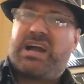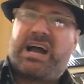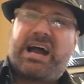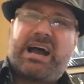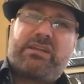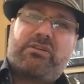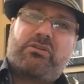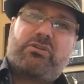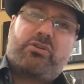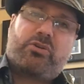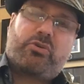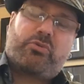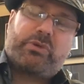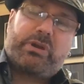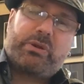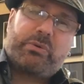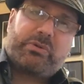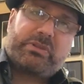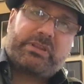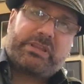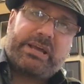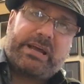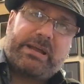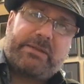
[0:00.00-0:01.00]
I don't agree
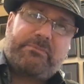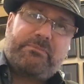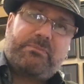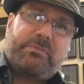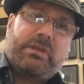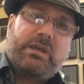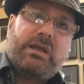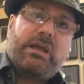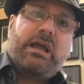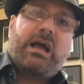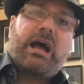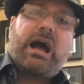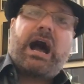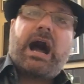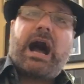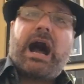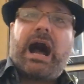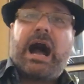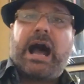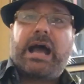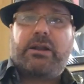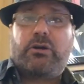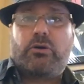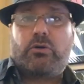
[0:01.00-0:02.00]
with that.
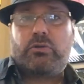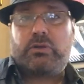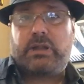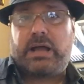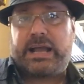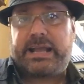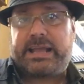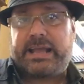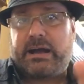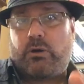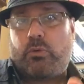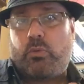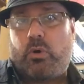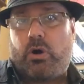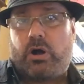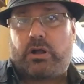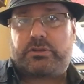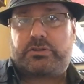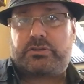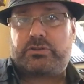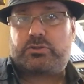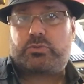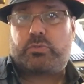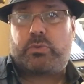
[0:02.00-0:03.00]
I don't like how
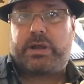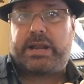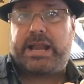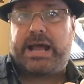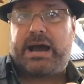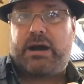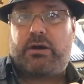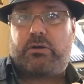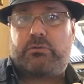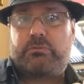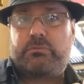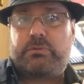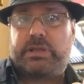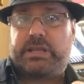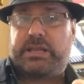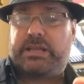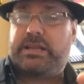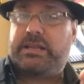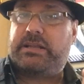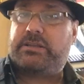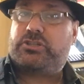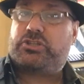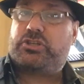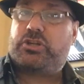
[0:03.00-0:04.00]
Walters went out.
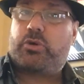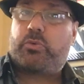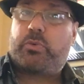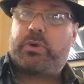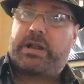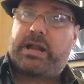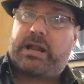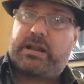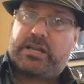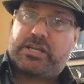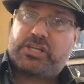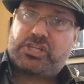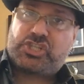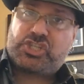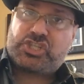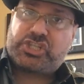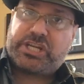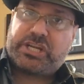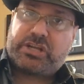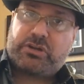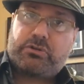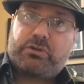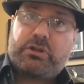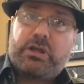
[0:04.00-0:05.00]
He should have went out in the
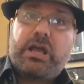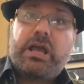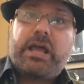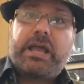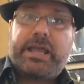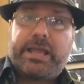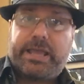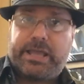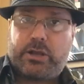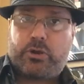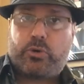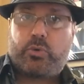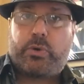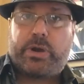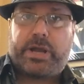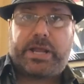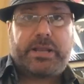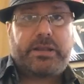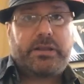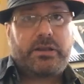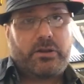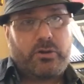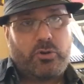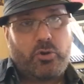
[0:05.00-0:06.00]
shield. He
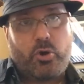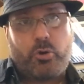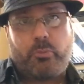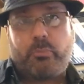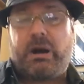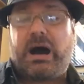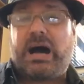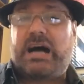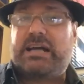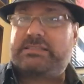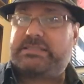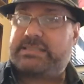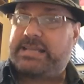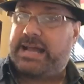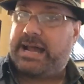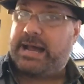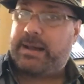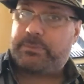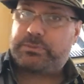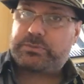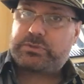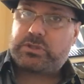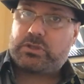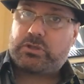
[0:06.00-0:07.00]
quit. No mas,
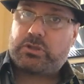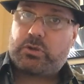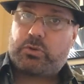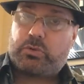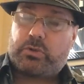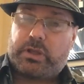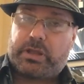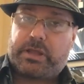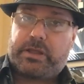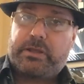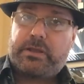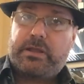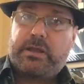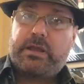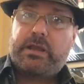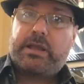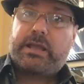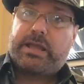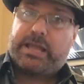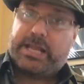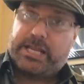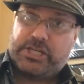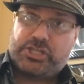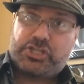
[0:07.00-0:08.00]
absolutely.
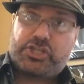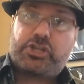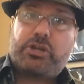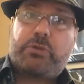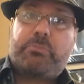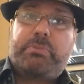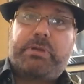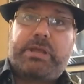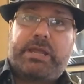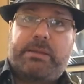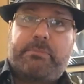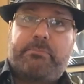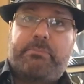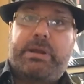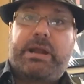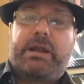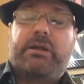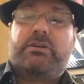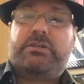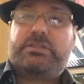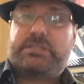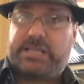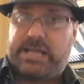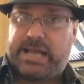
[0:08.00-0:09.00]
He should be
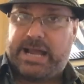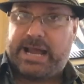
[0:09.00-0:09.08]
embarrassed,